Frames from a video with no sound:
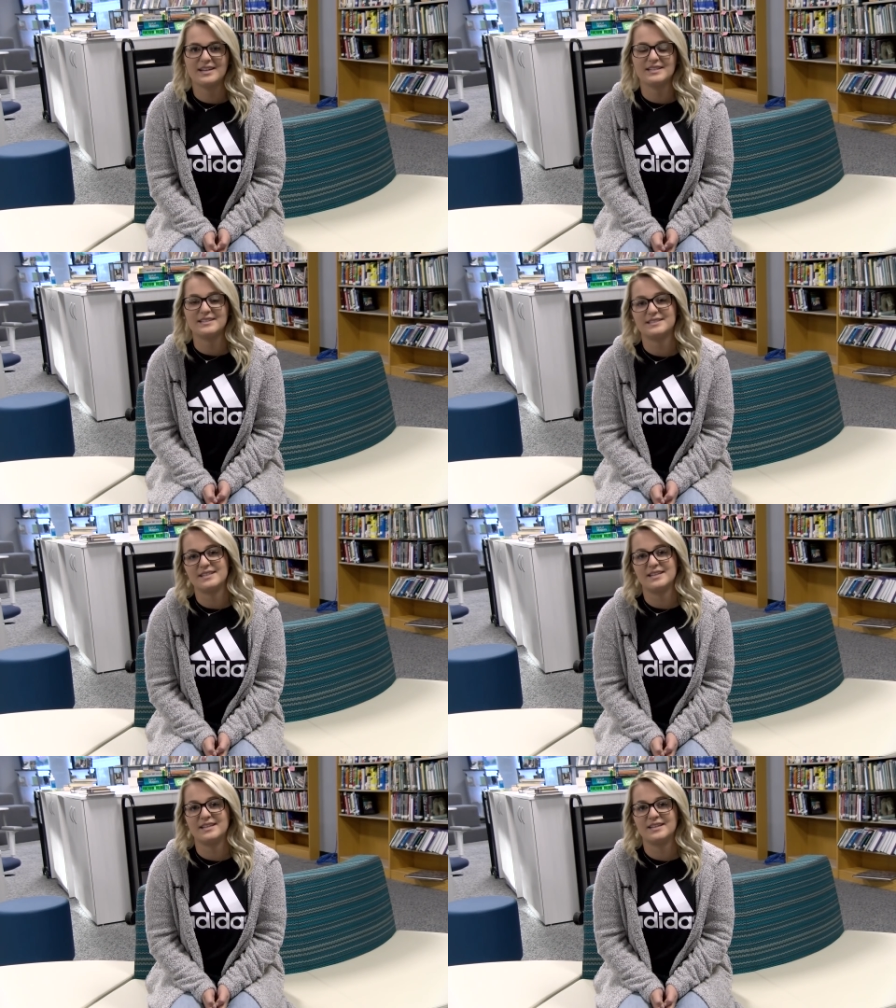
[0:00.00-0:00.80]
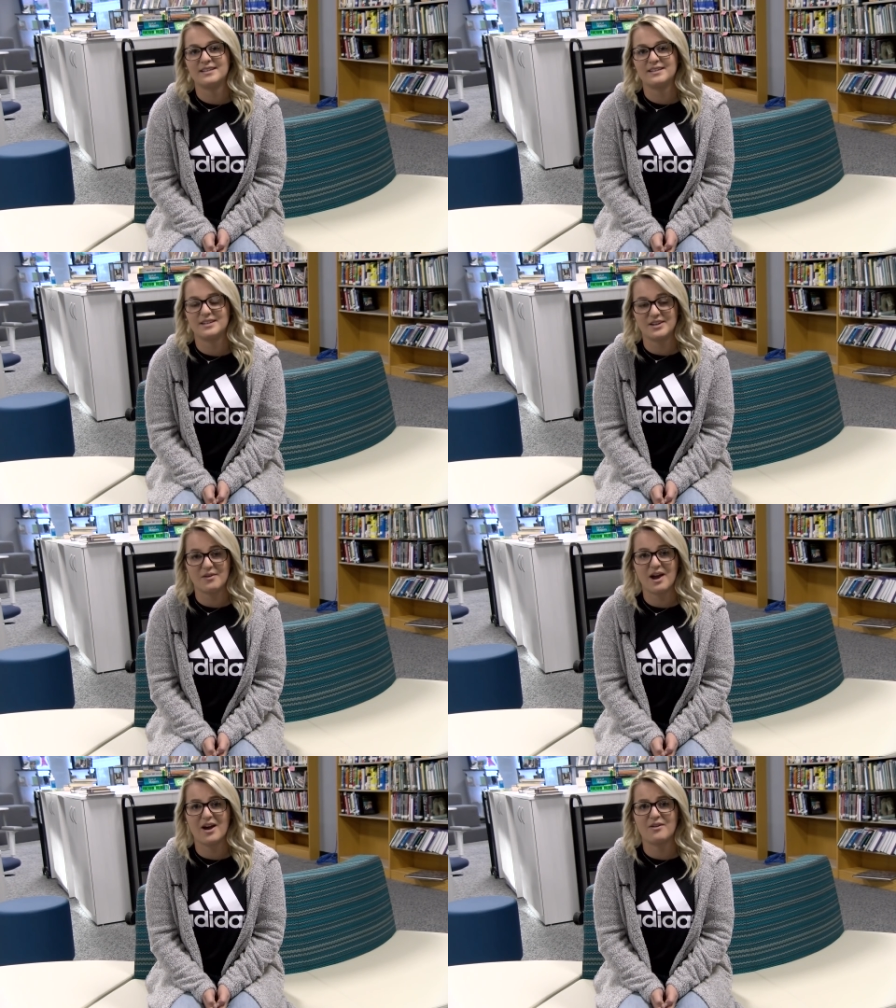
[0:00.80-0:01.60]
to see you
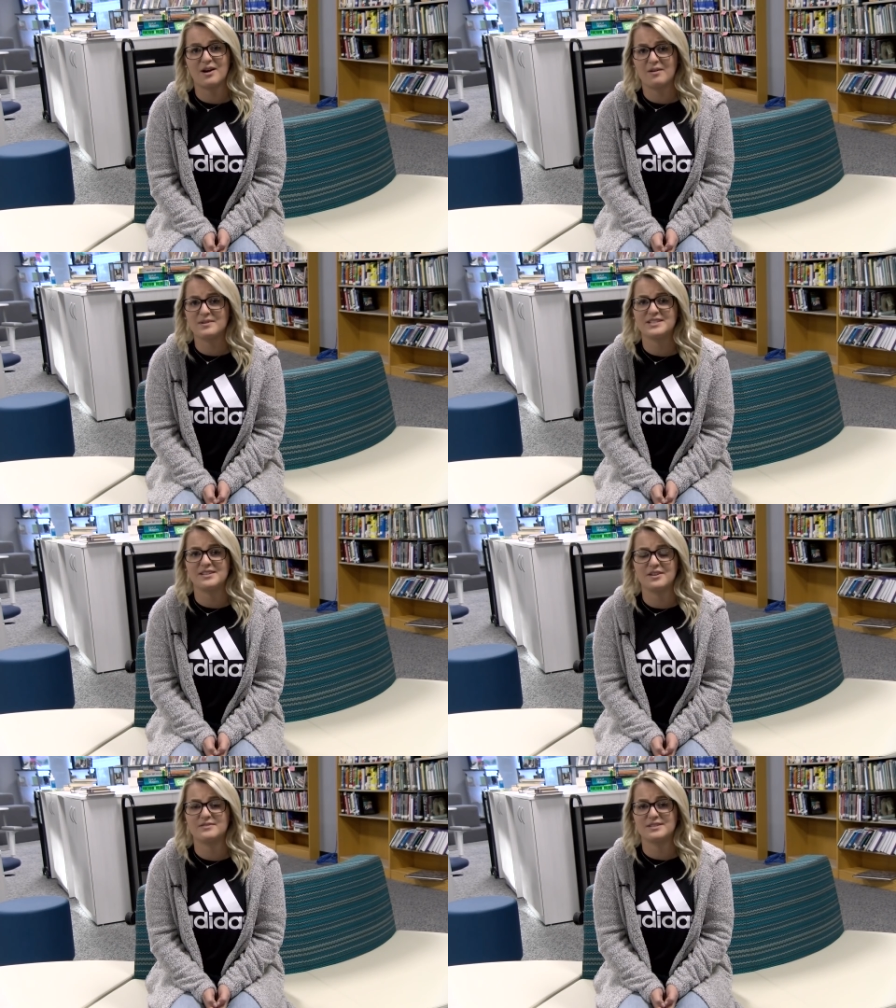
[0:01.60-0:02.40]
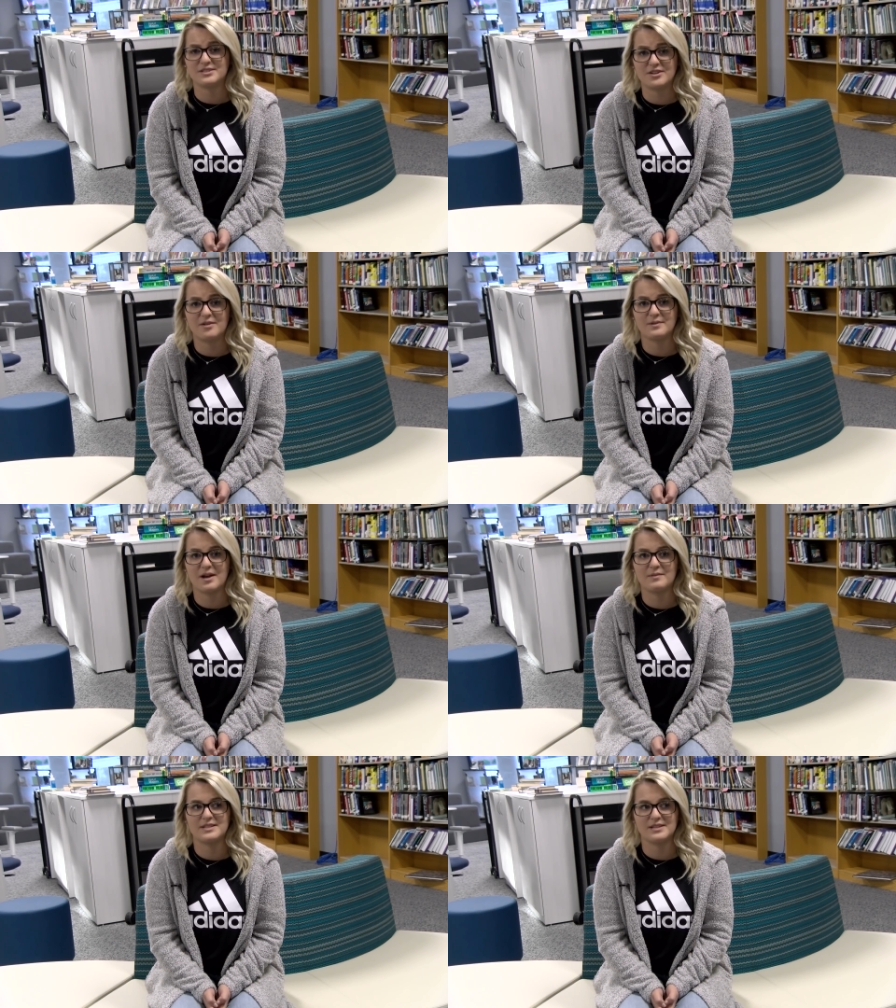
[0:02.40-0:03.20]
know, how, how much he loves his job and
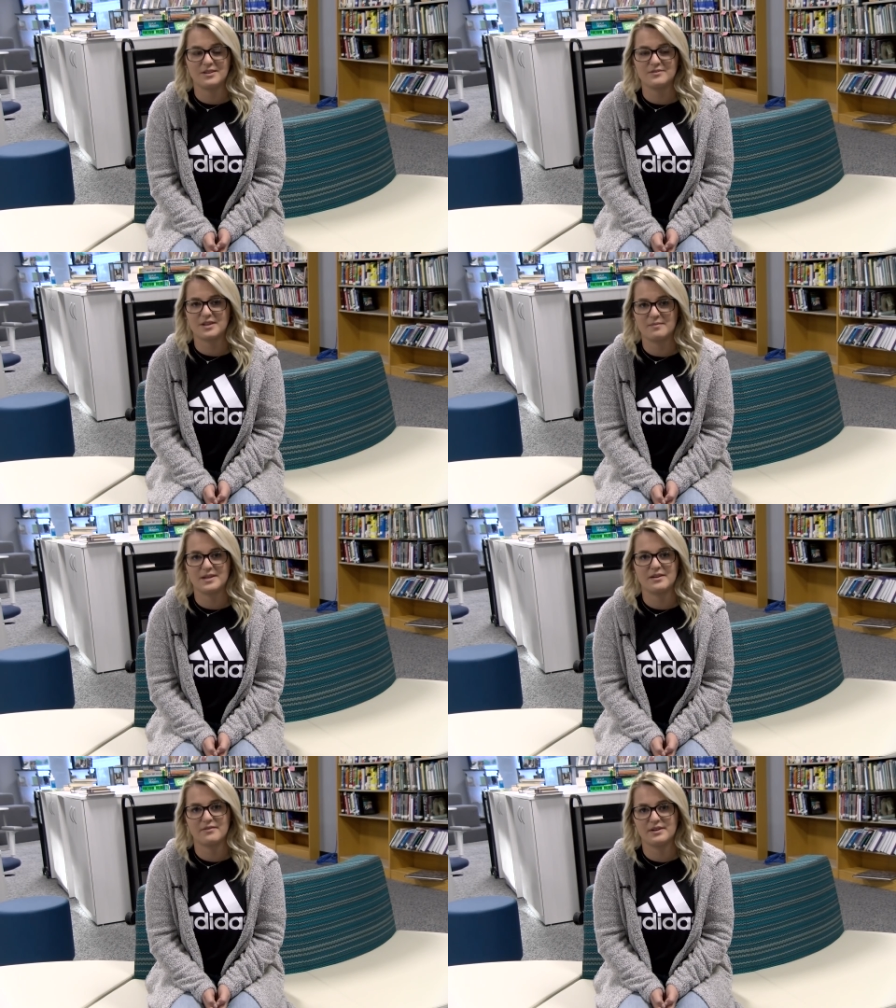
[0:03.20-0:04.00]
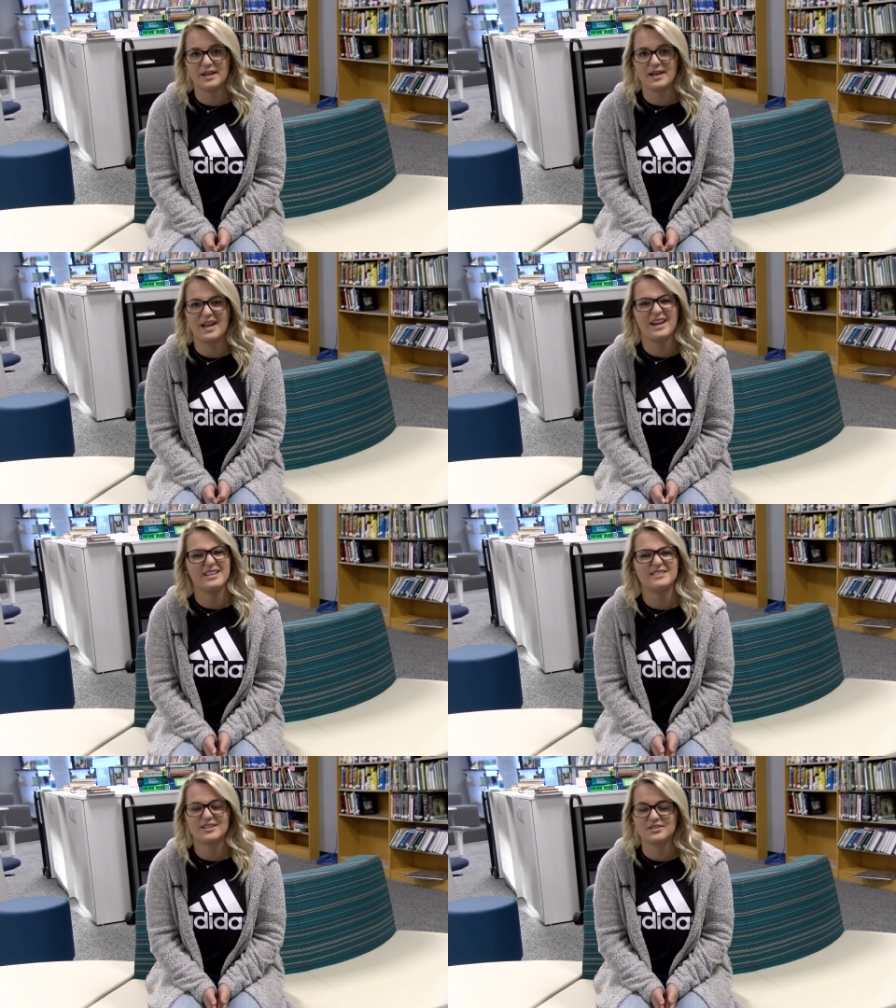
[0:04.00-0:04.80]
how much he loves coming here every day,
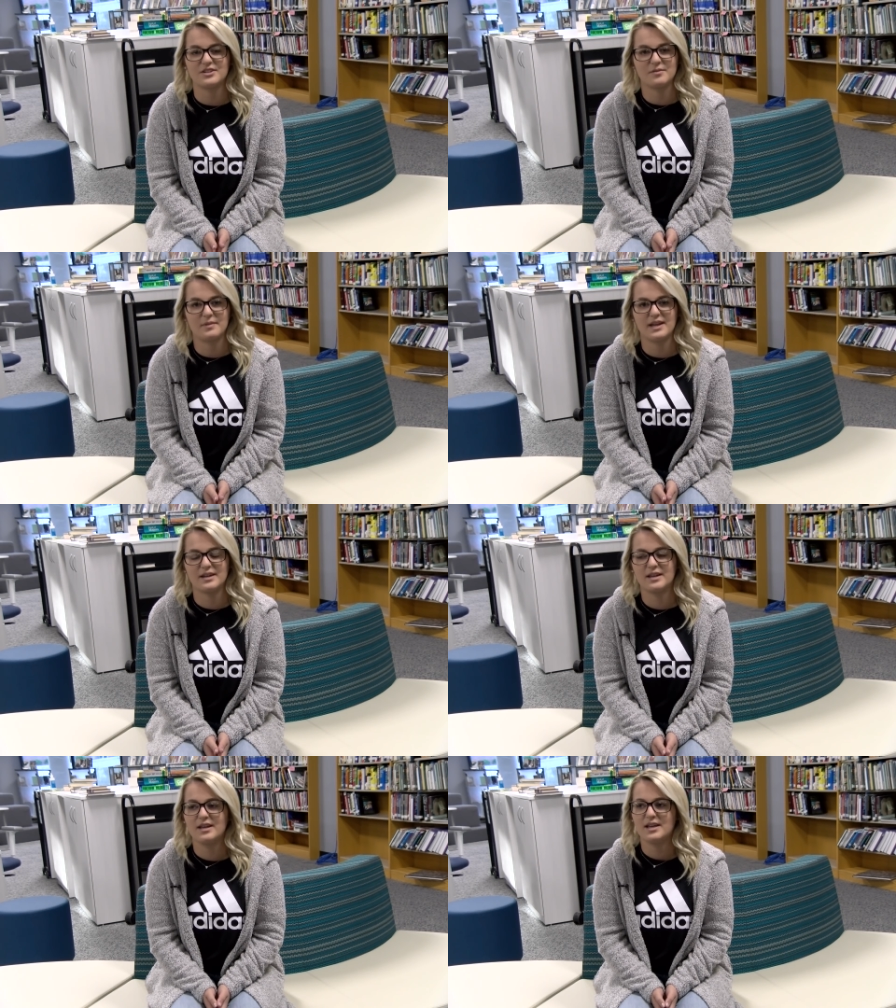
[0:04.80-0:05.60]
and he's such a good man.